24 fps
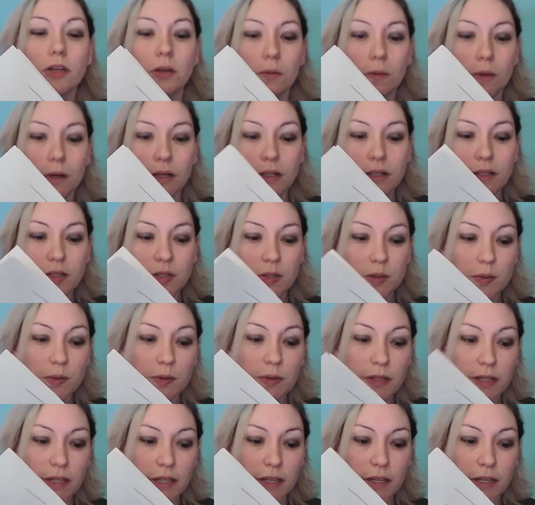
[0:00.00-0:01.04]
You want
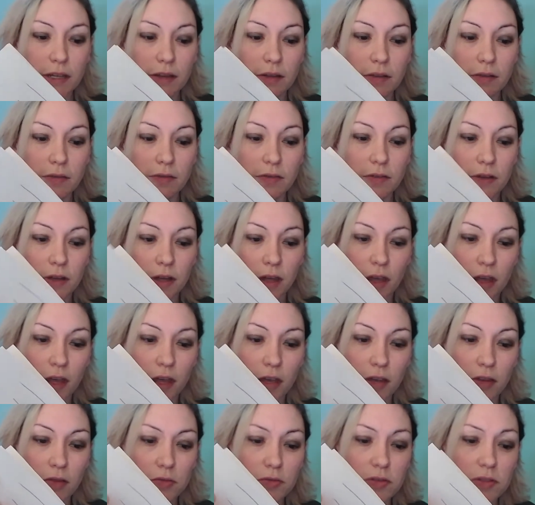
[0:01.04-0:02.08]
to leave
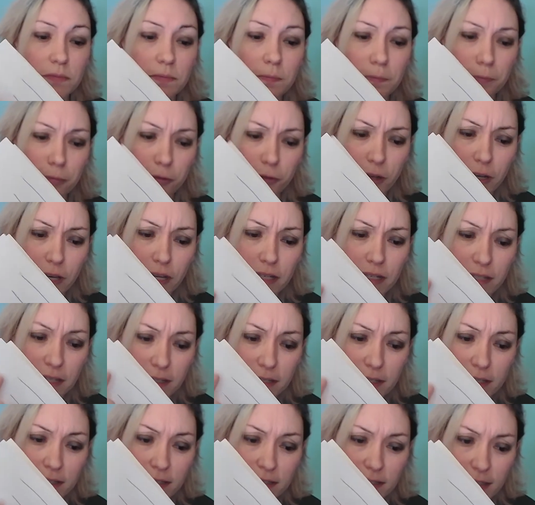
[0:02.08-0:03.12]
a pretty
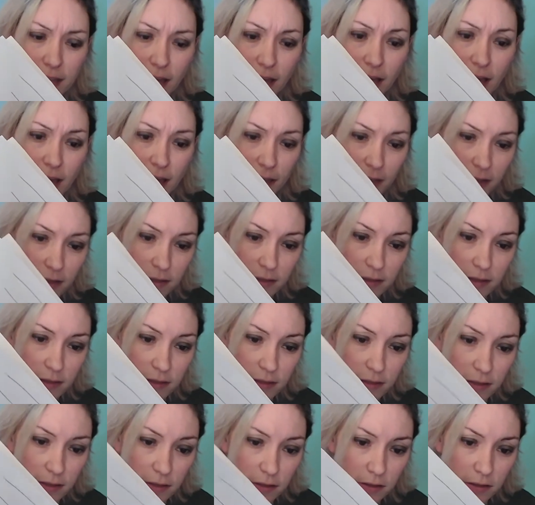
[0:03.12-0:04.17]
decent
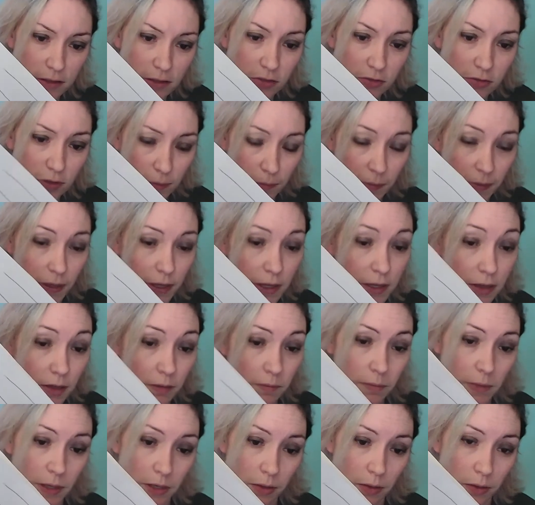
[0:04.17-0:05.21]
size strip in
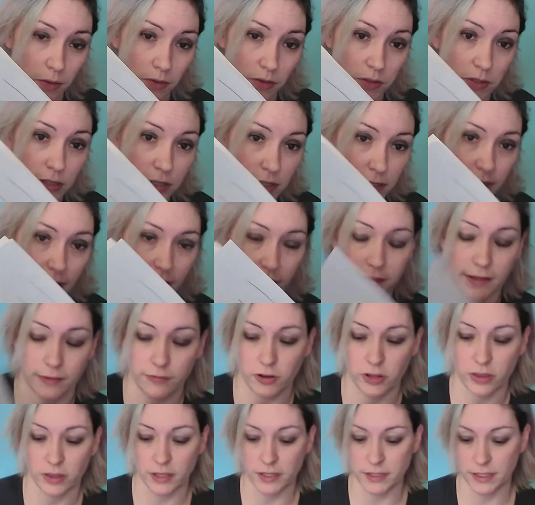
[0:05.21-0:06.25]
the middle to connect
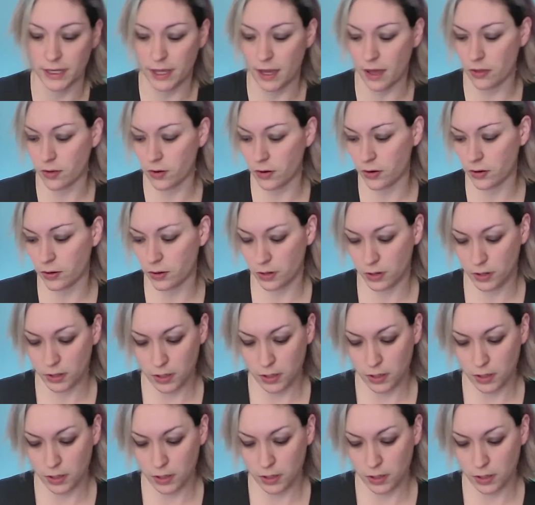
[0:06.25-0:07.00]
everything together.